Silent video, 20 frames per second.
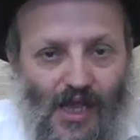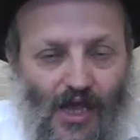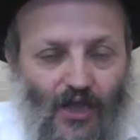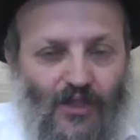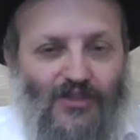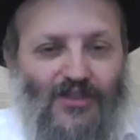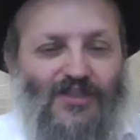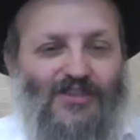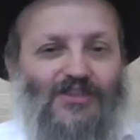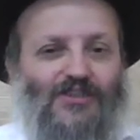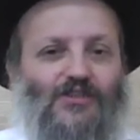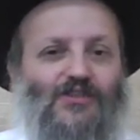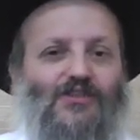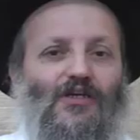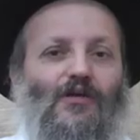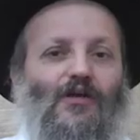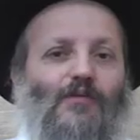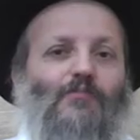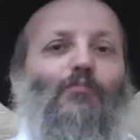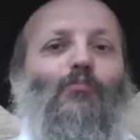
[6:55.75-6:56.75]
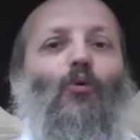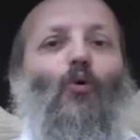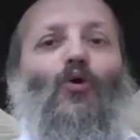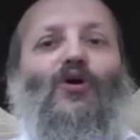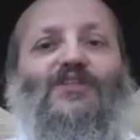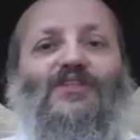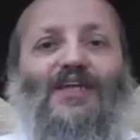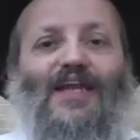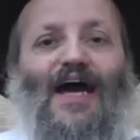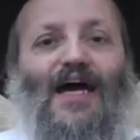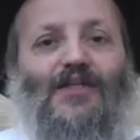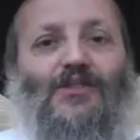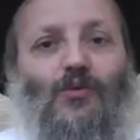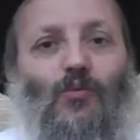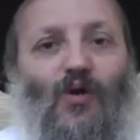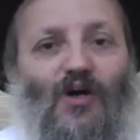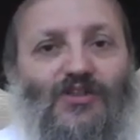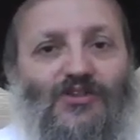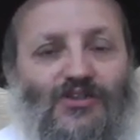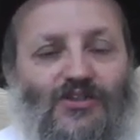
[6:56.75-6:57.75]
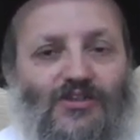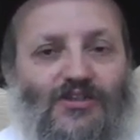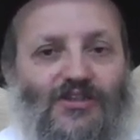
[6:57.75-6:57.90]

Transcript: And this is, the Rebbe pointed out once,